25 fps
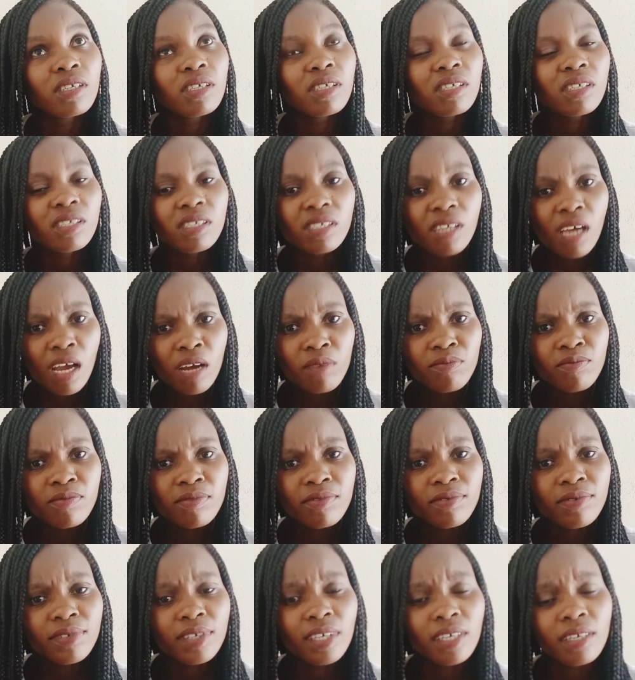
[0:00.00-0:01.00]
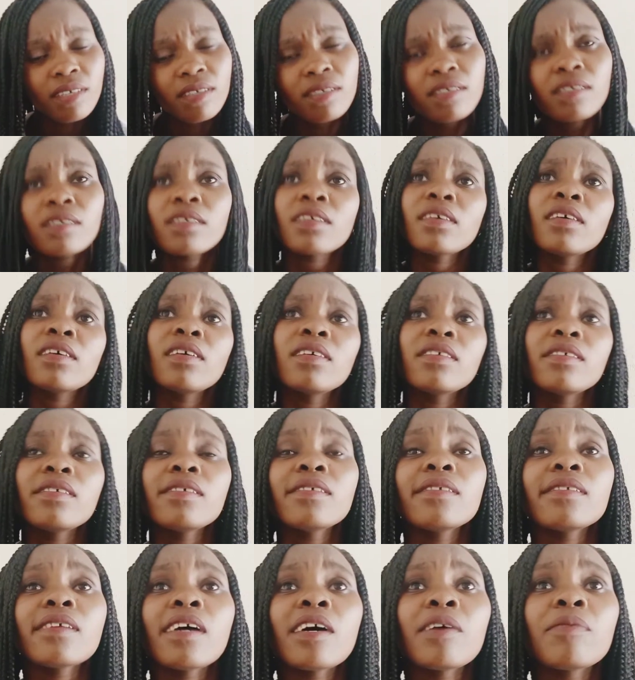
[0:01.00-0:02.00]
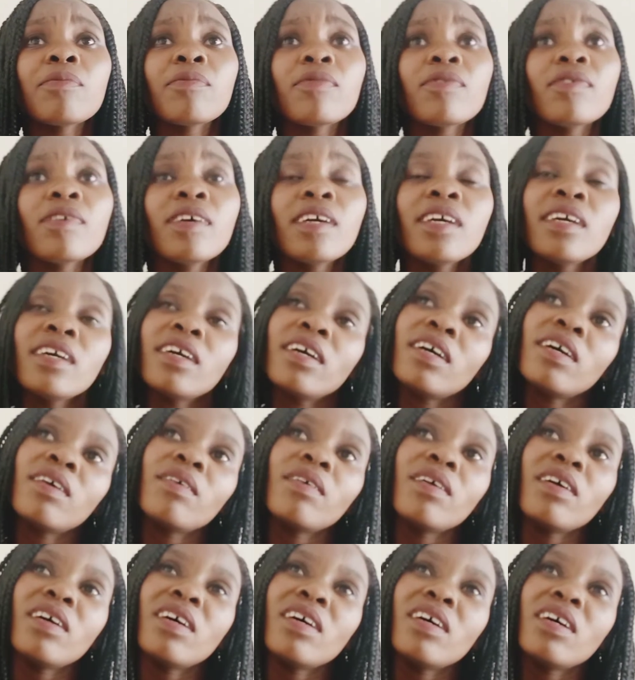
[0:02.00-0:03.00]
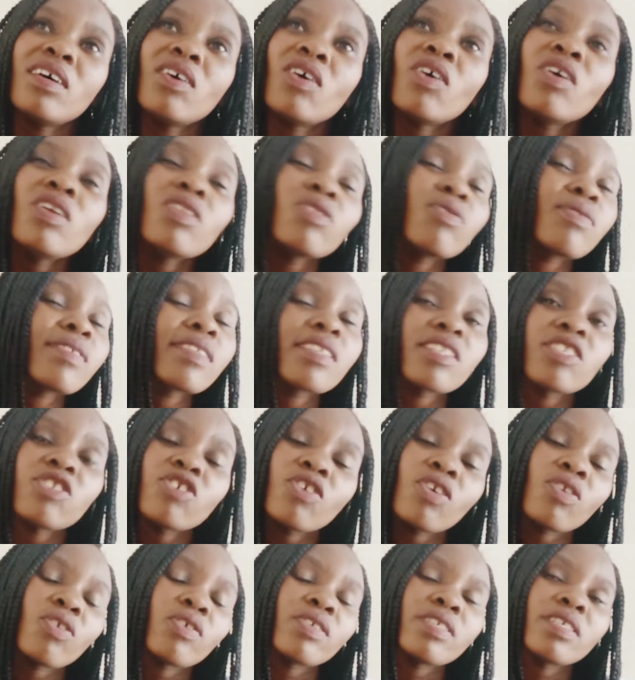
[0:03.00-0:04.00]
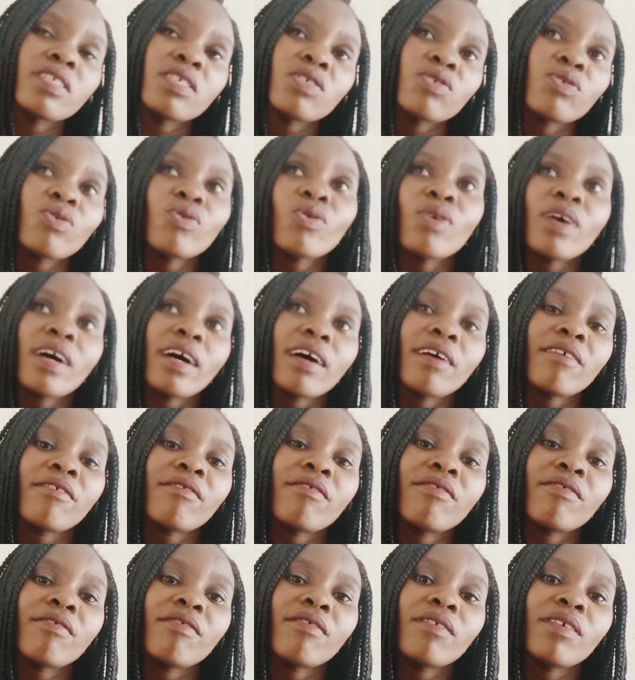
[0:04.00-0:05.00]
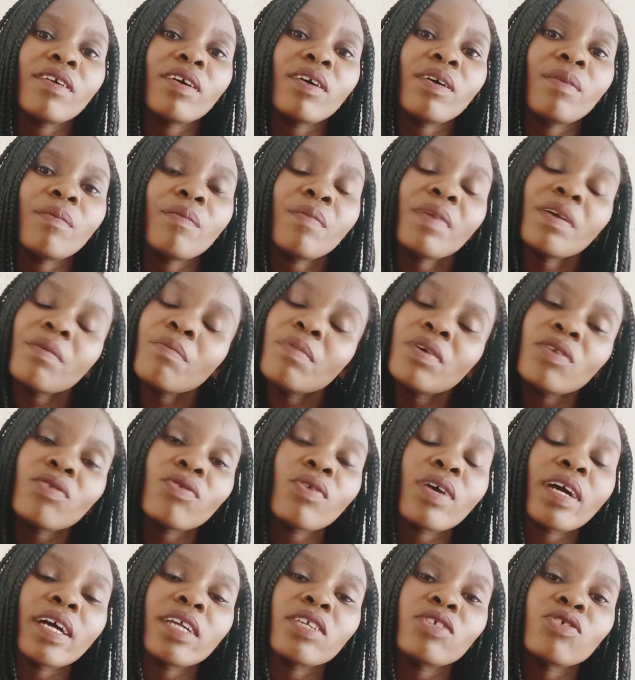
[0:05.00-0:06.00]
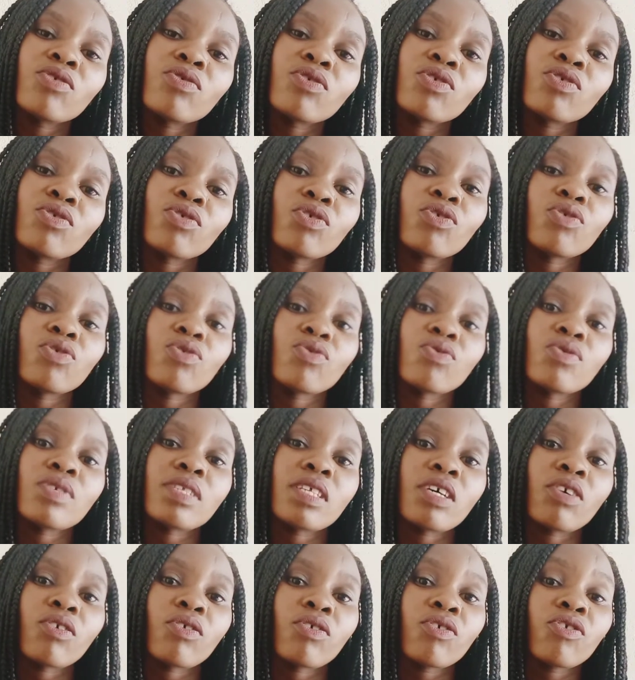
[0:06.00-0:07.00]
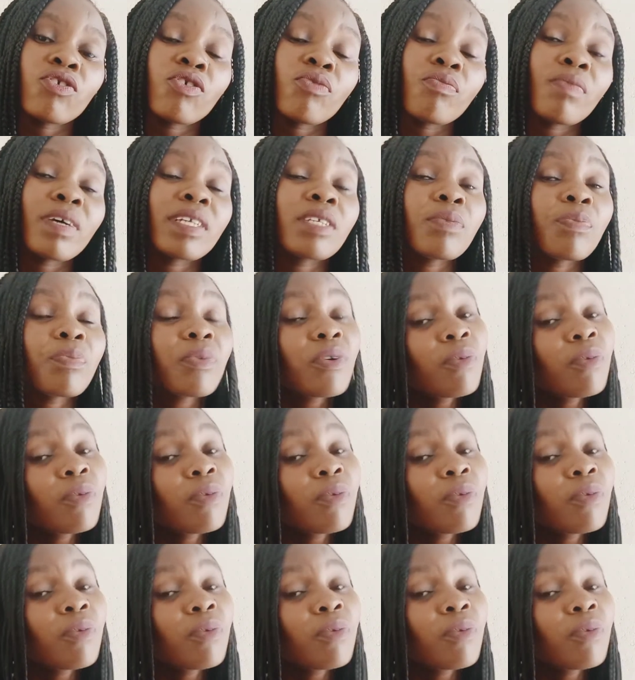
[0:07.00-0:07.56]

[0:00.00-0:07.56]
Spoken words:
sitam, yes, sitam. All those ideologies you have, maybe you can choose not to use the condom, but